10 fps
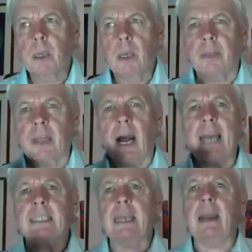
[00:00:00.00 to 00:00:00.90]
The
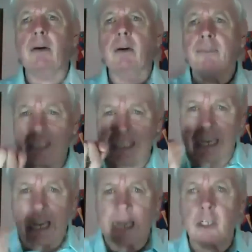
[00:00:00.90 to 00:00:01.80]
idea of this
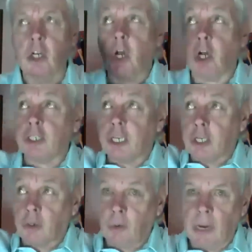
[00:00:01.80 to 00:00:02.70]

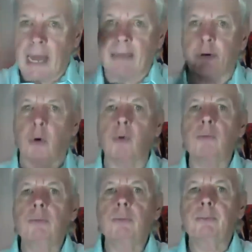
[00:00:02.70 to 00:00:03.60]
technological level
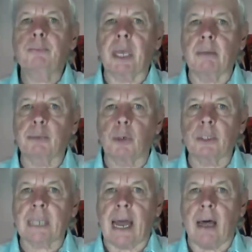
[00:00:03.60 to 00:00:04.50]
being
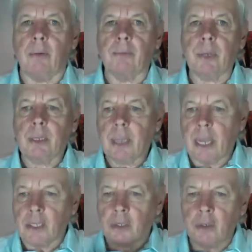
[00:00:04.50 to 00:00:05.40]
brought down
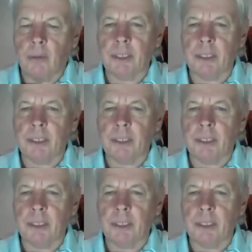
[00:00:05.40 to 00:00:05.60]
into human